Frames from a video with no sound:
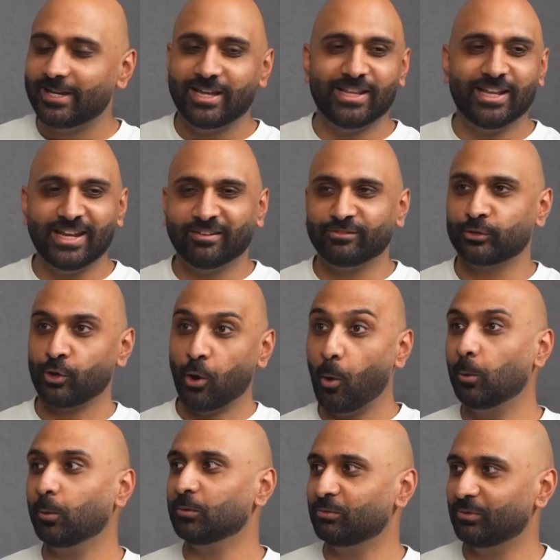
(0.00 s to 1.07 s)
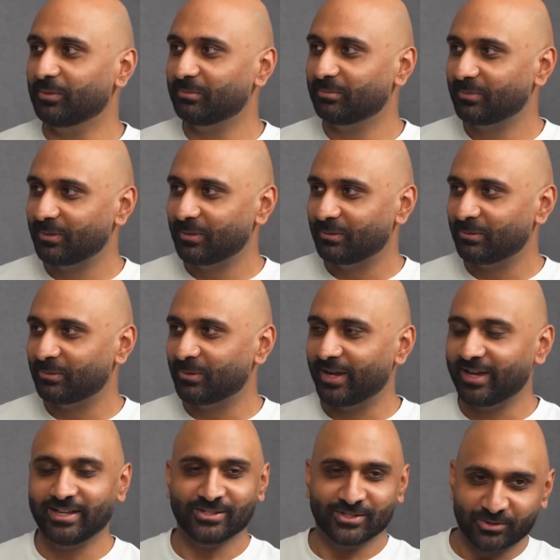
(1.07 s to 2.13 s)
and then you have the cold room
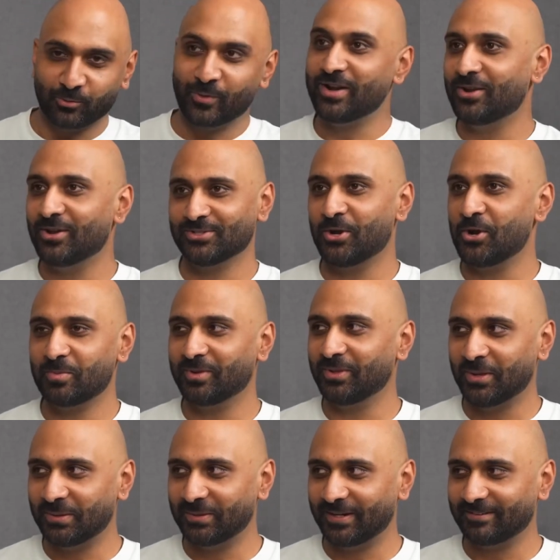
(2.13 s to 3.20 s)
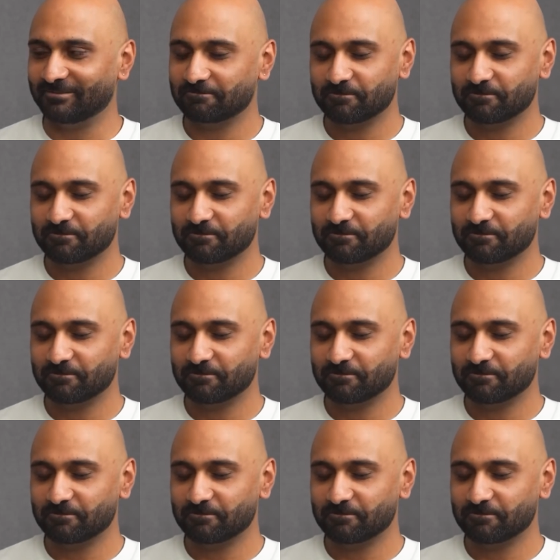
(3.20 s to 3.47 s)
where just the windows are open the whole night.